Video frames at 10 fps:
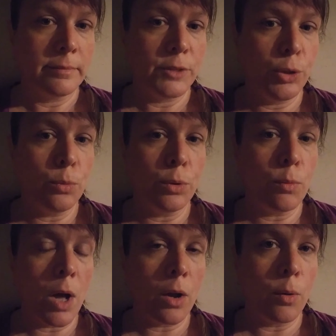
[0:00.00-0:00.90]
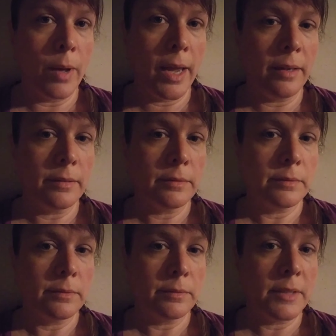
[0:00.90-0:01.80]
You will walk away
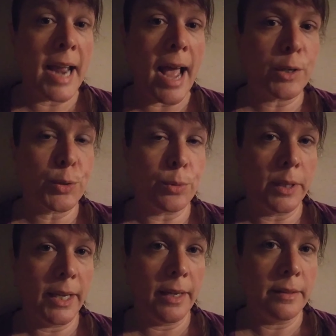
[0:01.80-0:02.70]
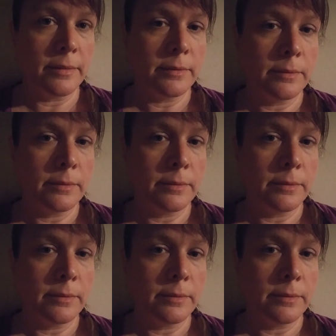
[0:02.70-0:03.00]
naturally.